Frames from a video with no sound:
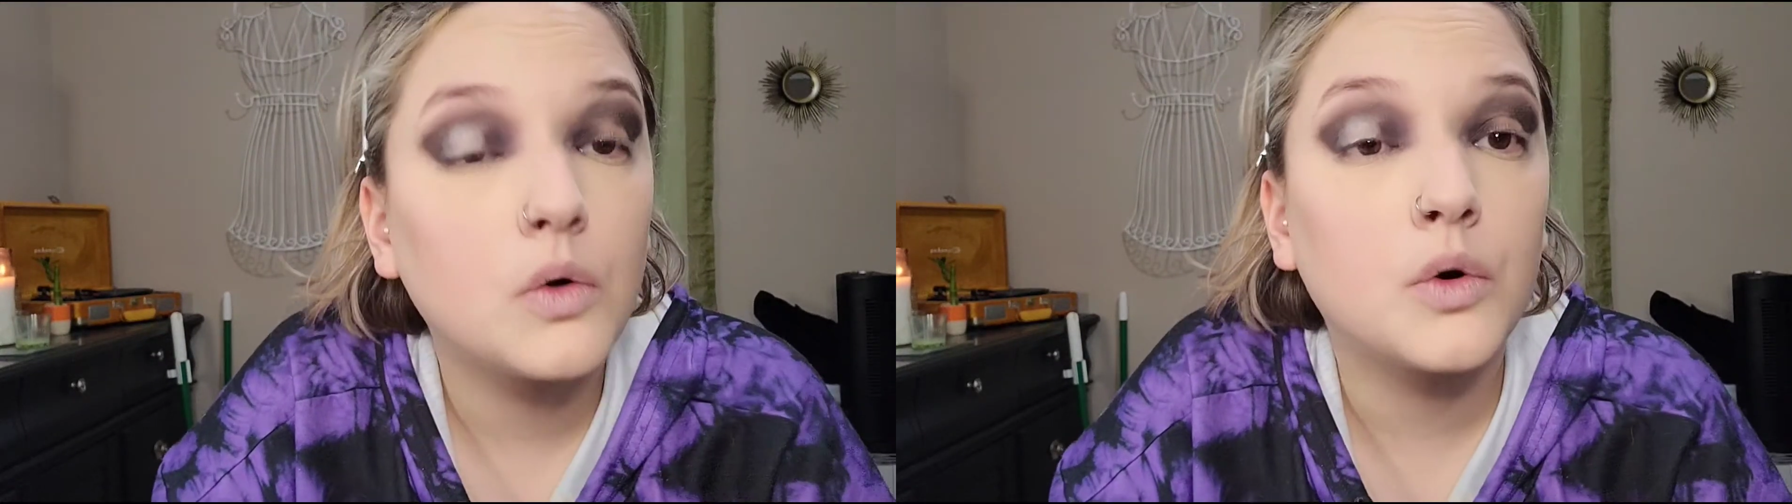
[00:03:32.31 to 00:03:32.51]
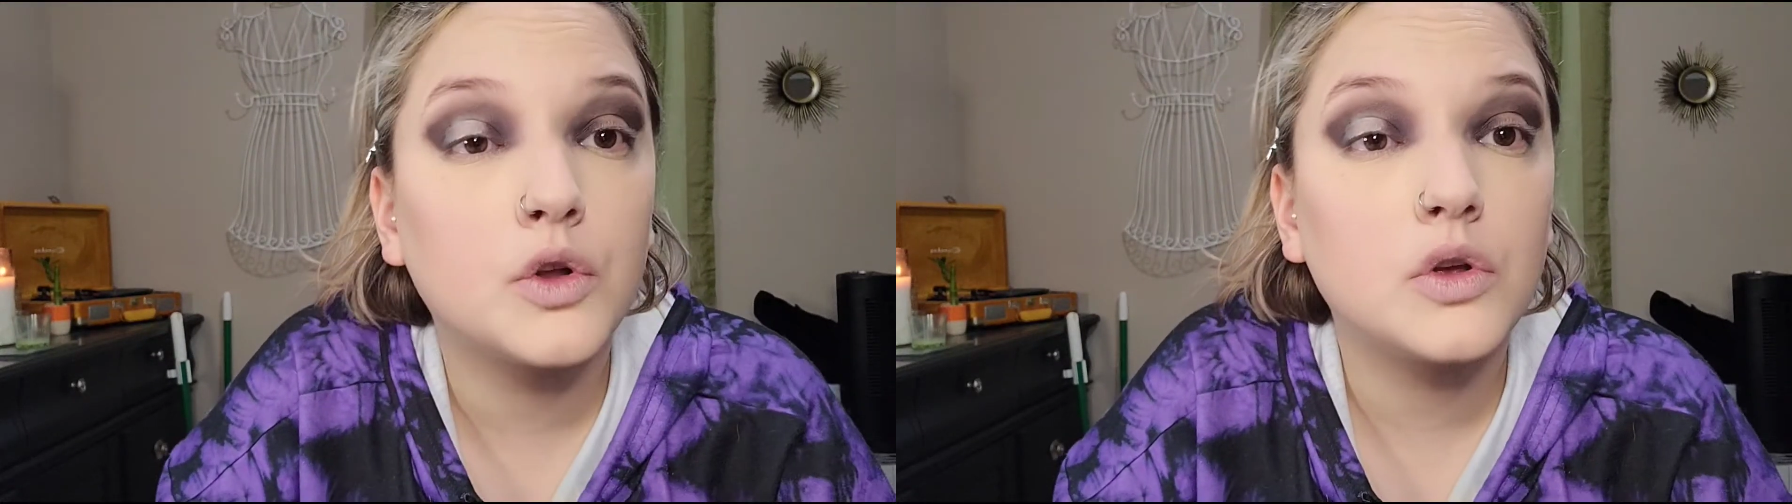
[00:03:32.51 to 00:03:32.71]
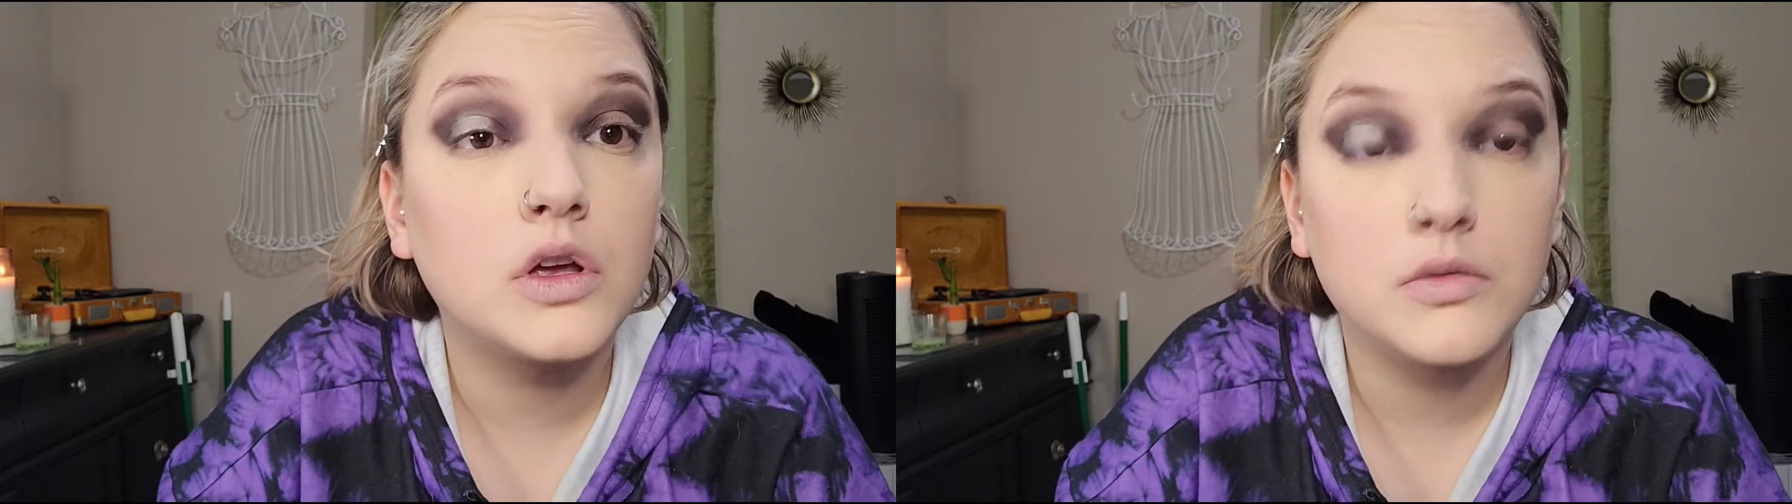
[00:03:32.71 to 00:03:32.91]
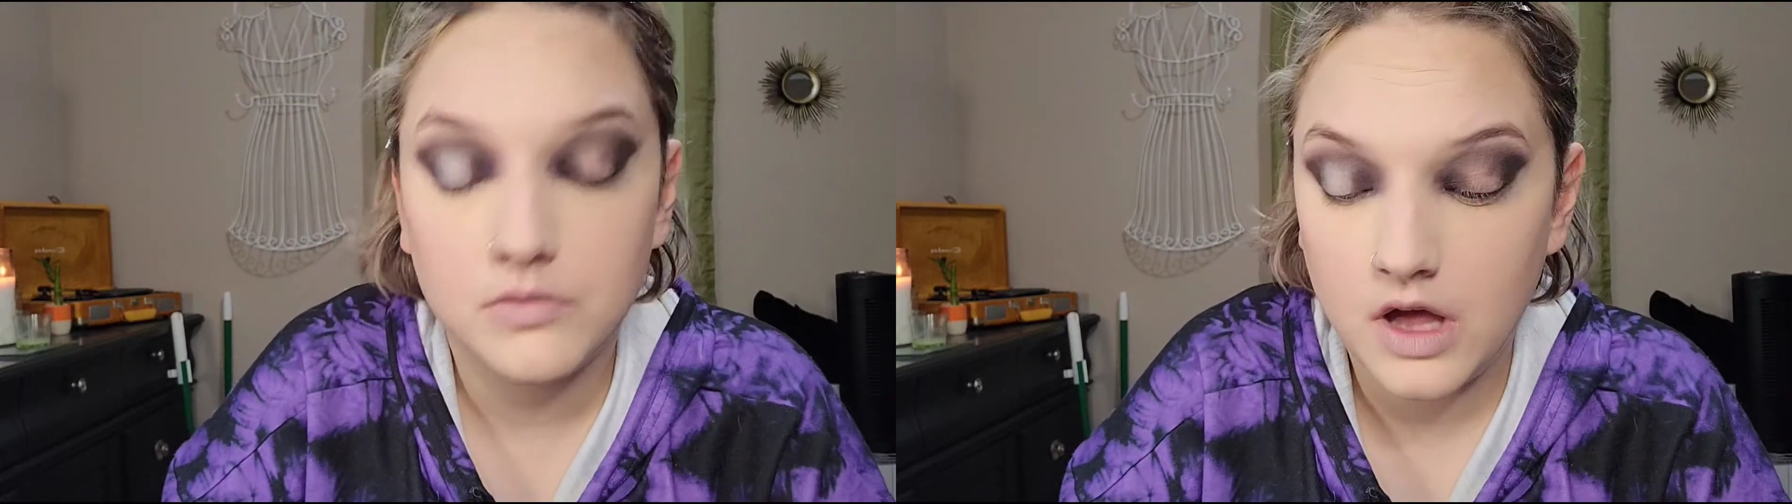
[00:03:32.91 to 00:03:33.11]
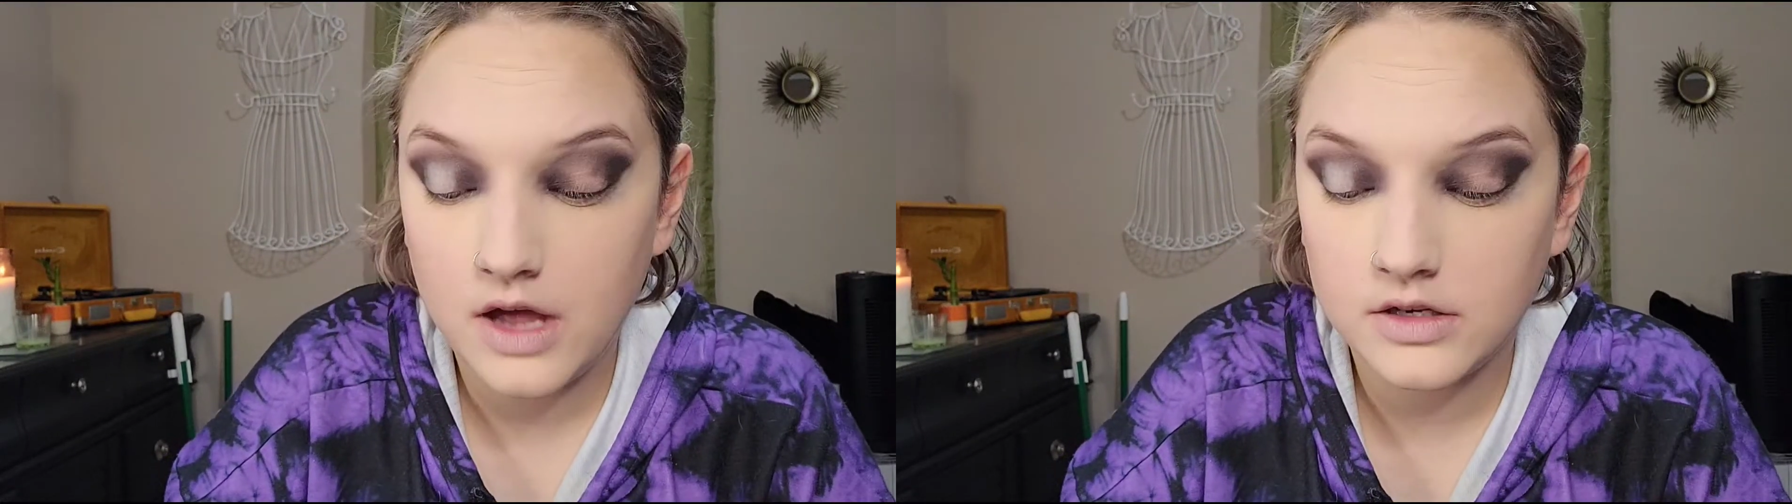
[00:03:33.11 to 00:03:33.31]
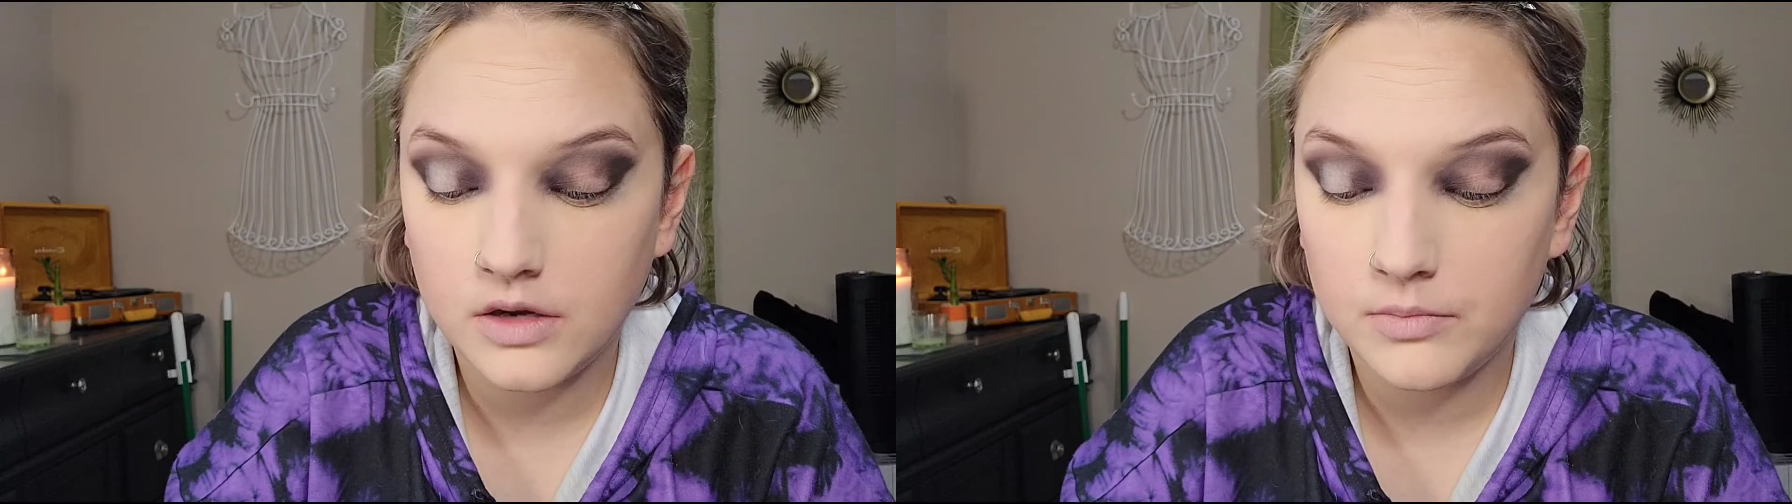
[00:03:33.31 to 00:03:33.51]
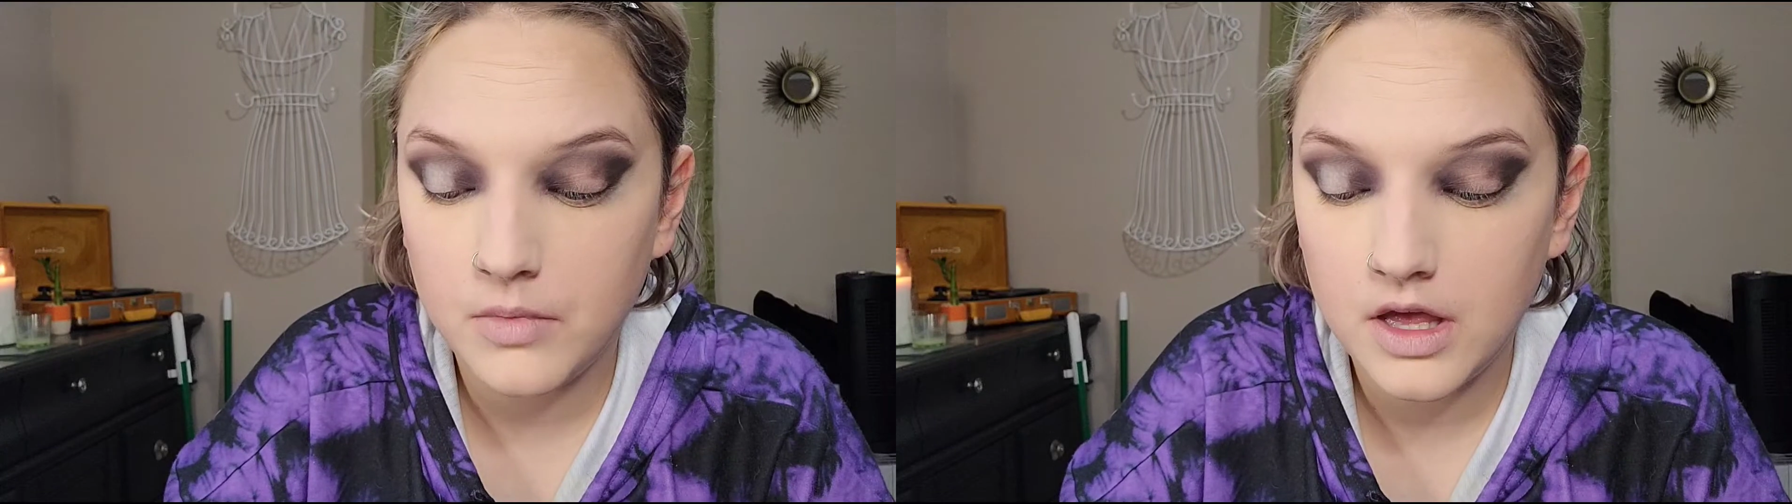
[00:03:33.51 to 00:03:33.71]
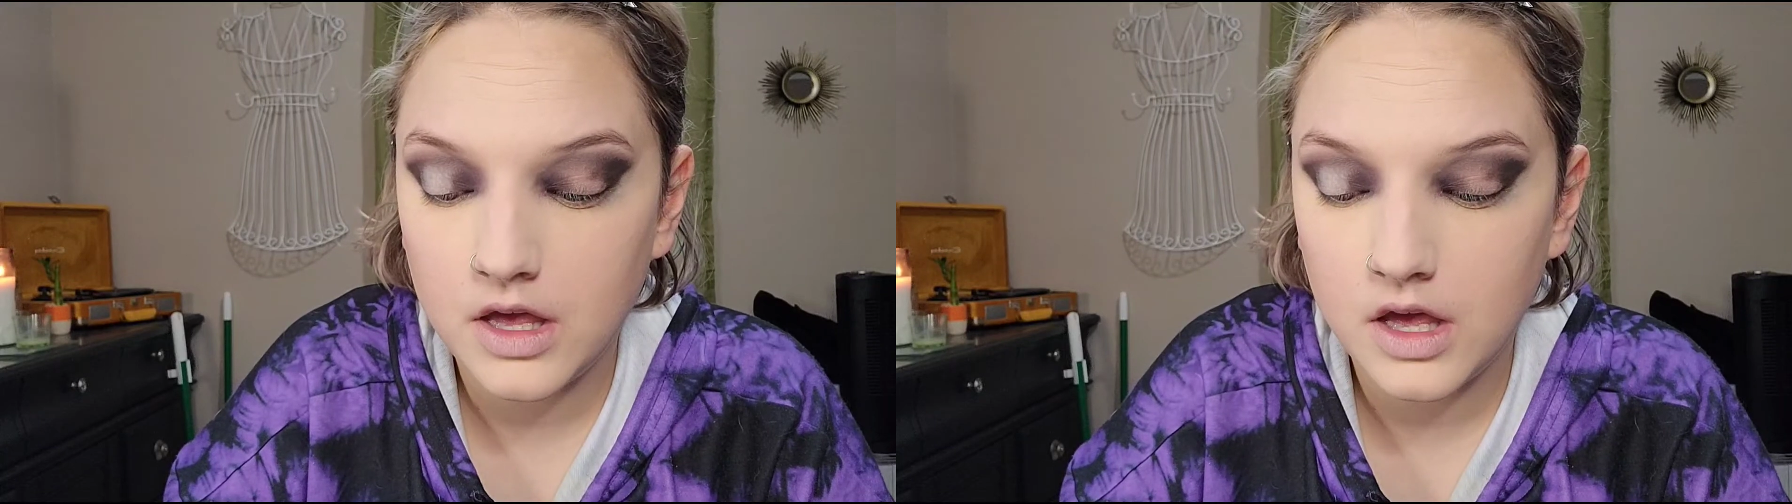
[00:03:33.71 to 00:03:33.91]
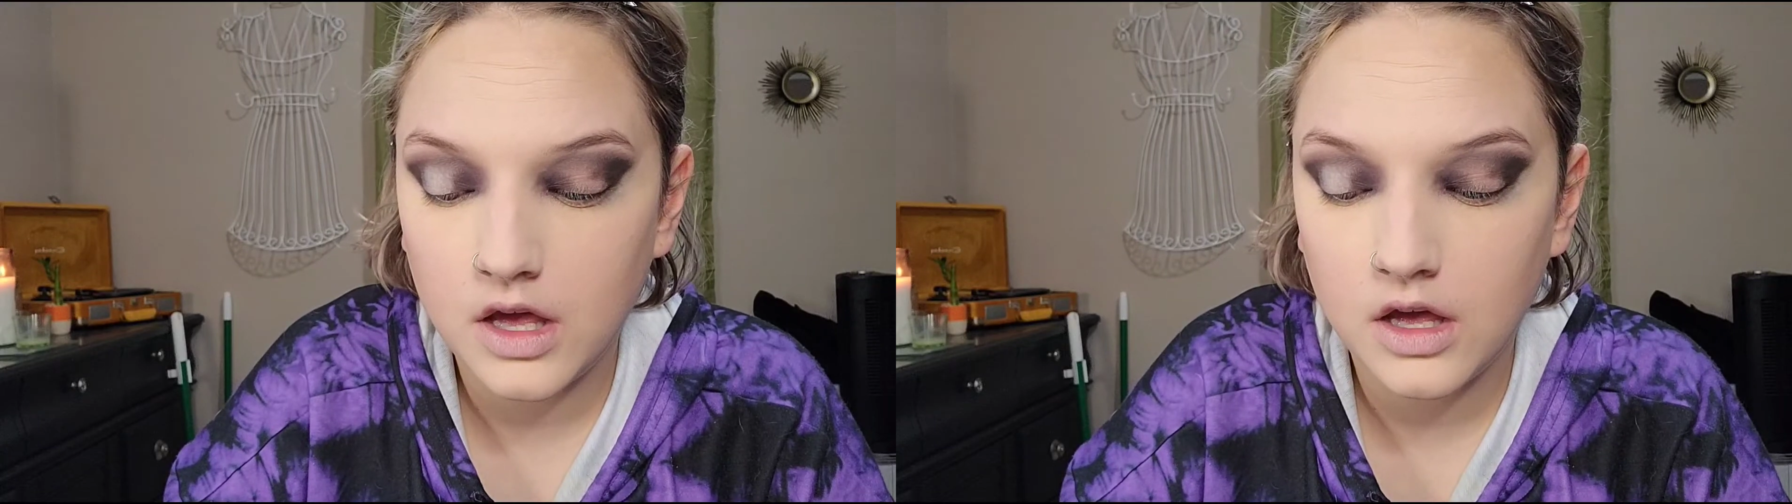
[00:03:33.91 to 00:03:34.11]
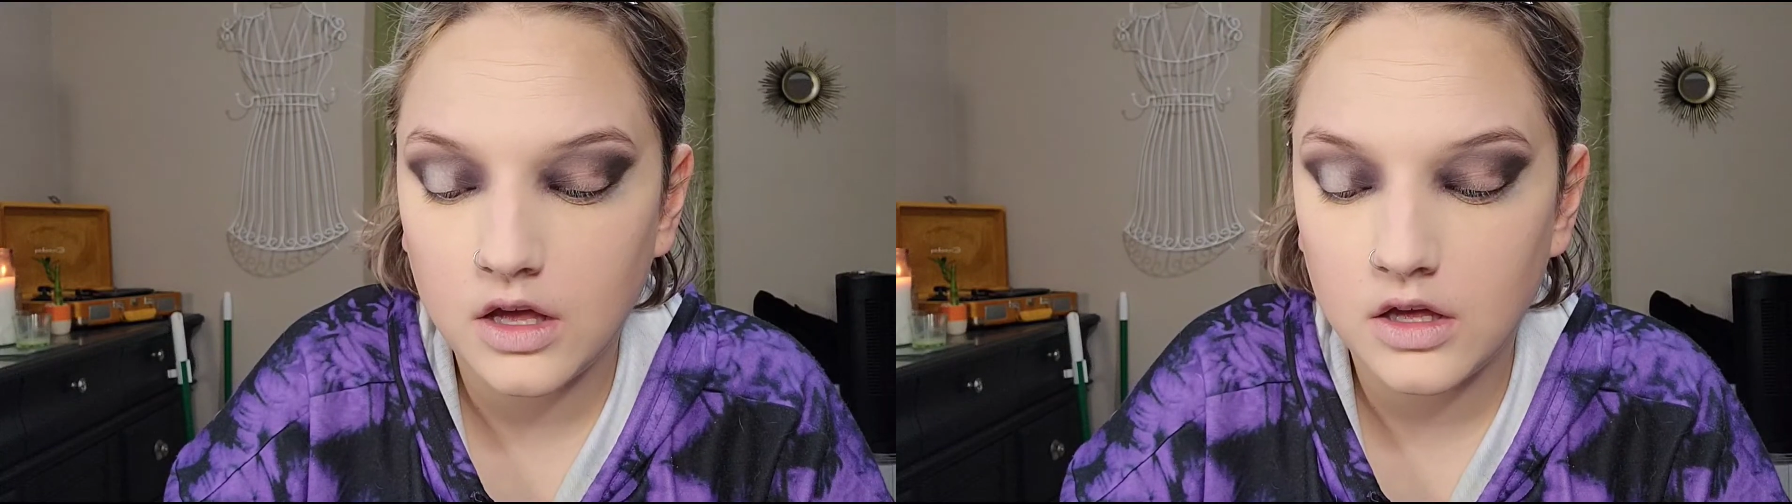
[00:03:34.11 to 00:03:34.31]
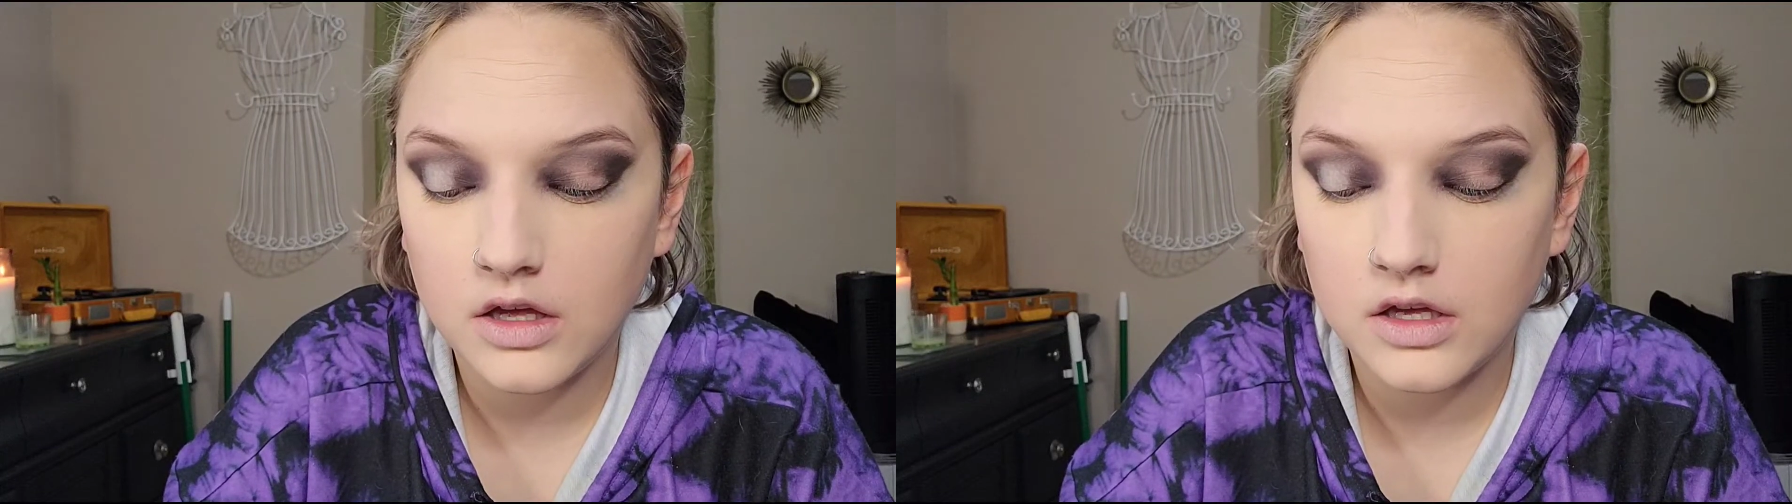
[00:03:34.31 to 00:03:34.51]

or you can end up making